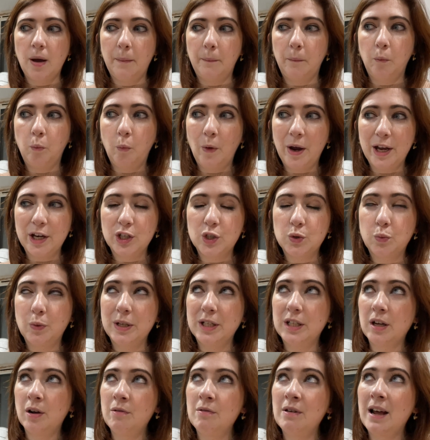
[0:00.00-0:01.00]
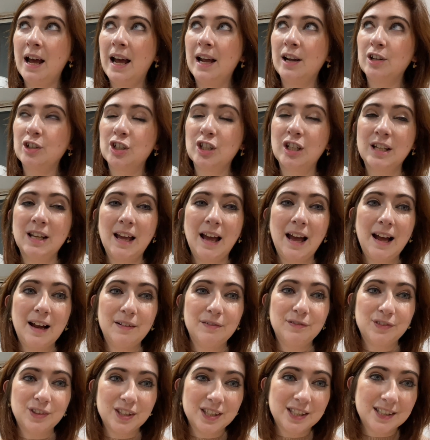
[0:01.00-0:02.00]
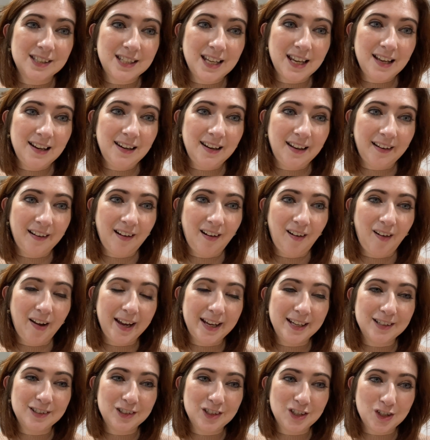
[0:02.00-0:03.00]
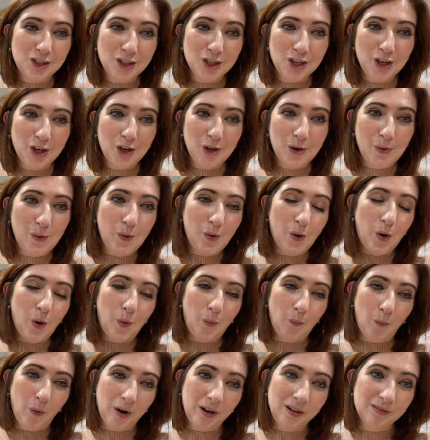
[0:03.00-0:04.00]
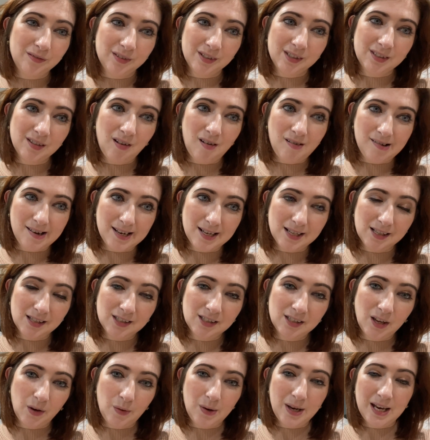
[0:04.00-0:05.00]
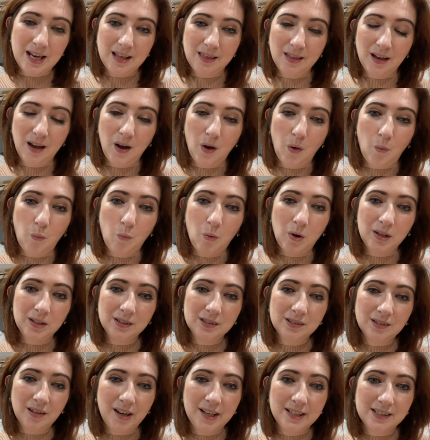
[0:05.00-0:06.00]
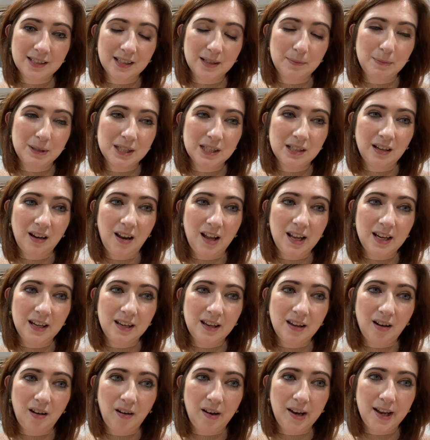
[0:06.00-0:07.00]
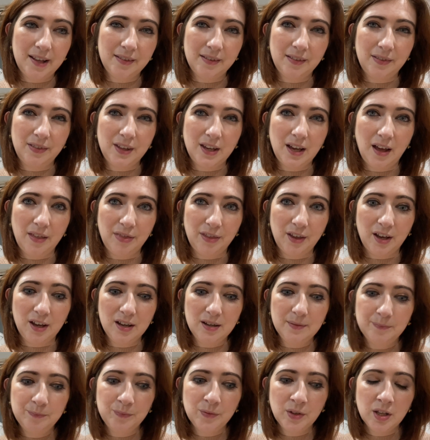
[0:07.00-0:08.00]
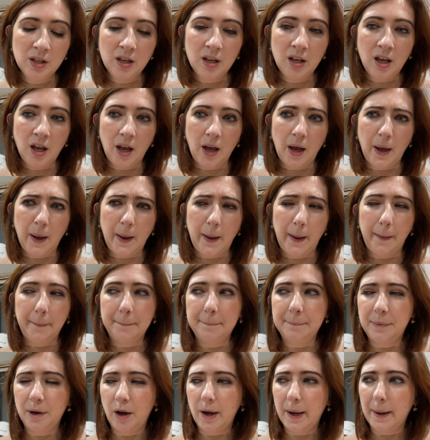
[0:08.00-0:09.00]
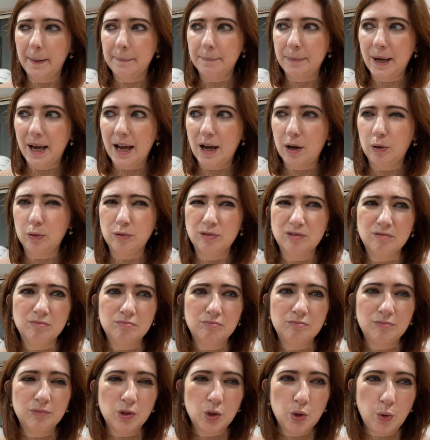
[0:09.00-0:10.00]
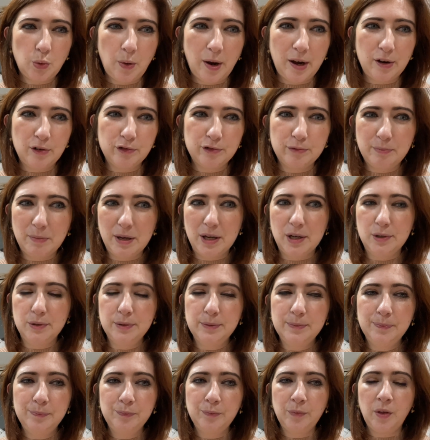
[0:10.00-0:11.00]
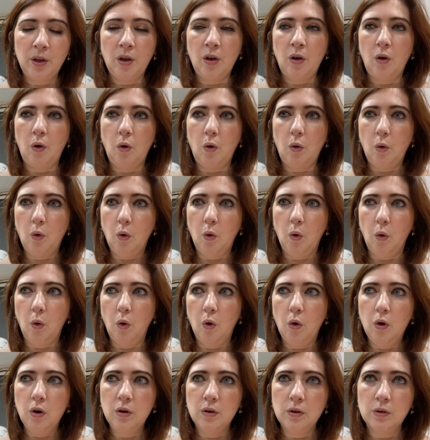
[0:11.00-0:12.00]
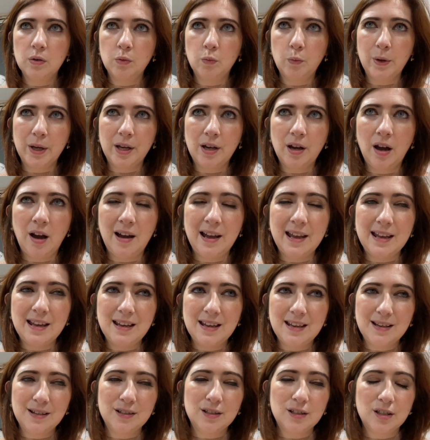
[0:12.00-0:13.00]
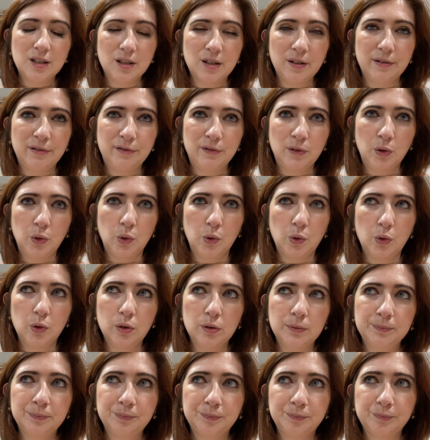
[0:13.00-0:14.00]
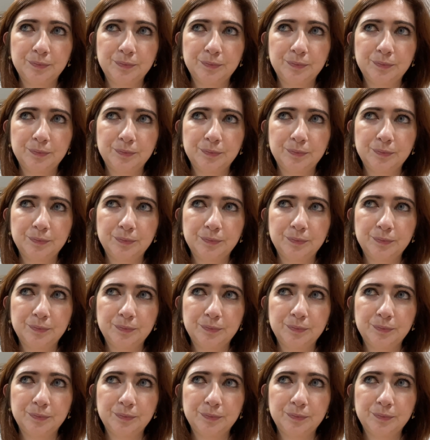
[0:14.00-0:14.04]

which we don't actually have the ceiling height to do on one of the sides. So either one side's gonna be slightly higher than the other by about 12 mil, or we cut into the floor